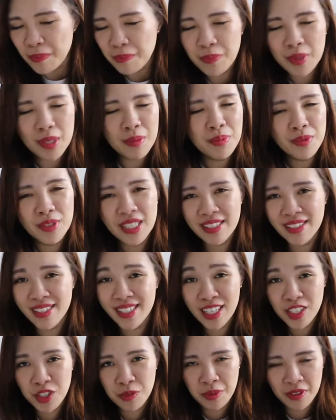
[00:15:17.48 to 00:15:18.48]
People are
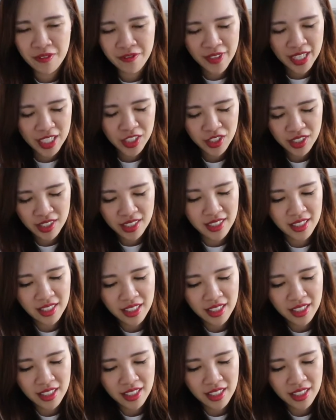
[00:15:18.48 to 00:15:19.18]
such perfectionists